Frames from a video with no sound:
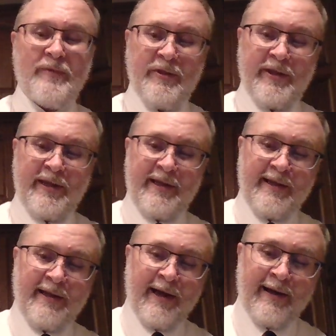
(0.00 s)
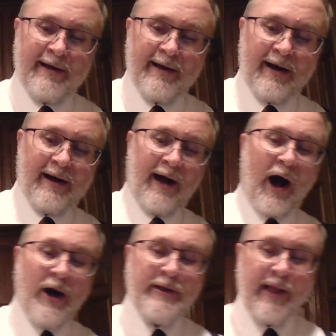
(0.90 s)
the uh,
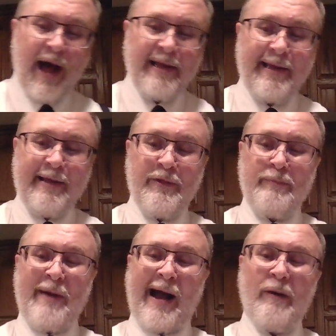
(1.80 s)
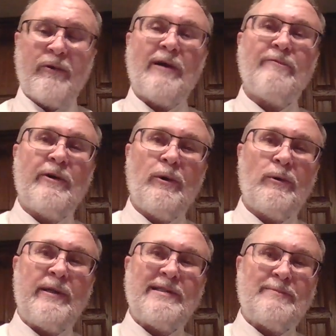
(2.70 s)
Unlocking the Power of the
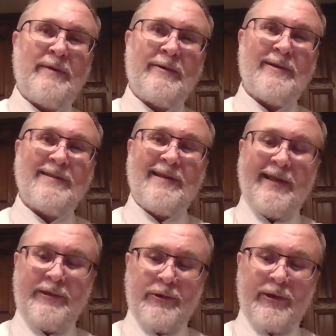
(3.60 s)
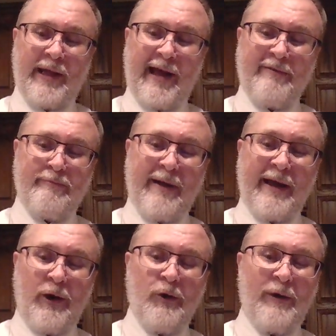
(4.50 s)
Holy Spirit in Your Life
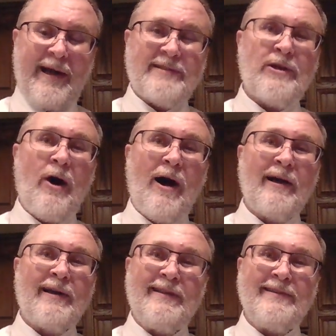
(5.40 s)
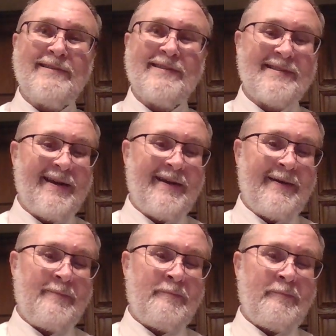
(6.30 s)
by O.S. Hawkins.
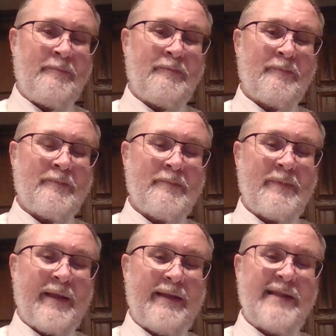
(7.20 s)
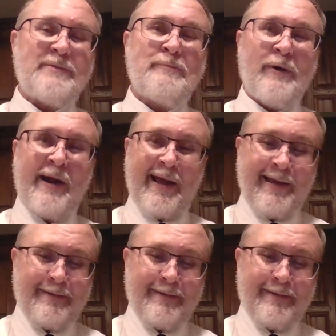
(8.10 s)
Let's pray.